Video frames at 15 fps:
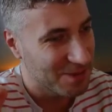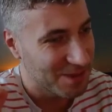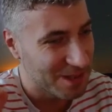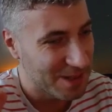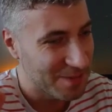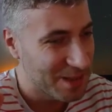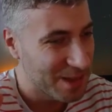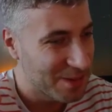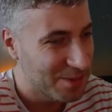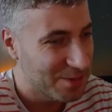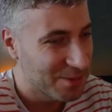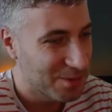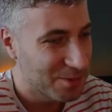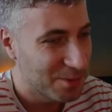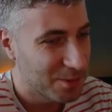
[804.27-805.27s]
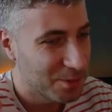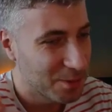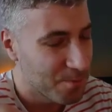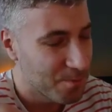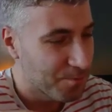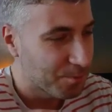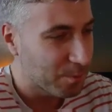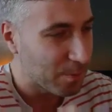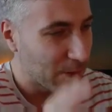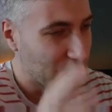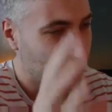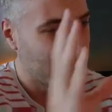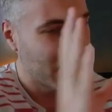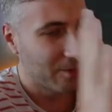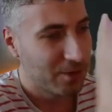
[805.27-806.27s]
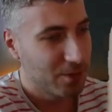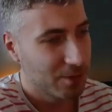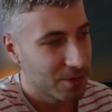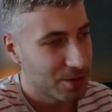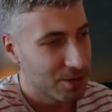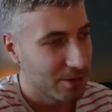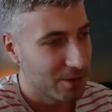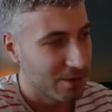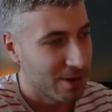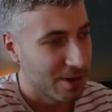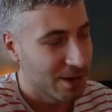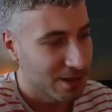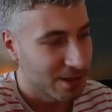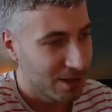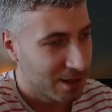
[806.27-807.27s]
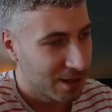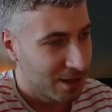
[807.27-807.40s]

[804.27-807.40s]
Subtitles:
Sometimes what we do, you have the original class,